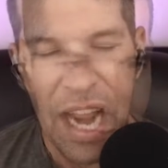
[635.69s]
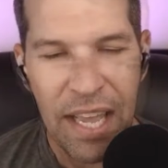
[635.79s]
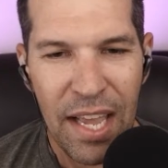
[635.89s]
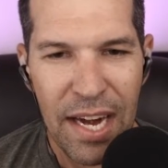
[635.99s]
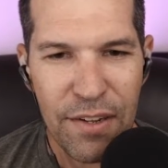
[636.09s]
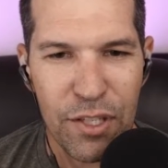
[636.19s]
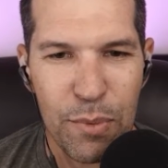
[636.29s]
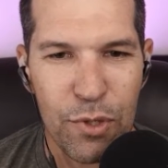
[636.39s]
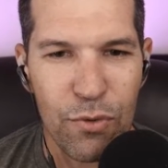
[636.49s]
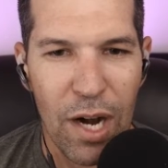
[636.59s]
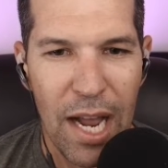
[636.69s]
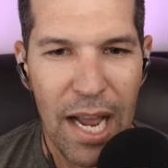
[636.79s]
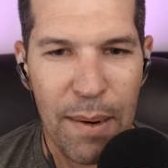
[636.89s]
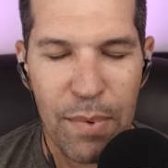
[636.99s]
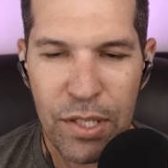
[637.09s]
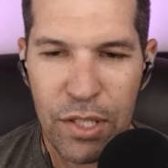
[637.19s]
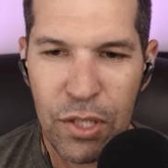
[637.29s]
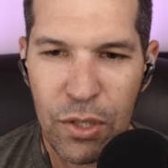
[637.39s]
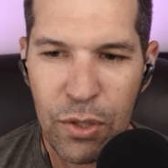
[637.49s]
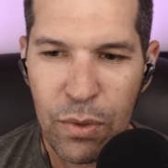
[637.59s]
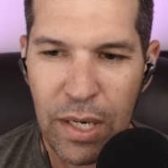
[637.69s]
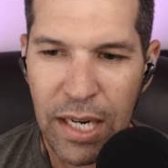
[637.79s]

I kind of subscribe to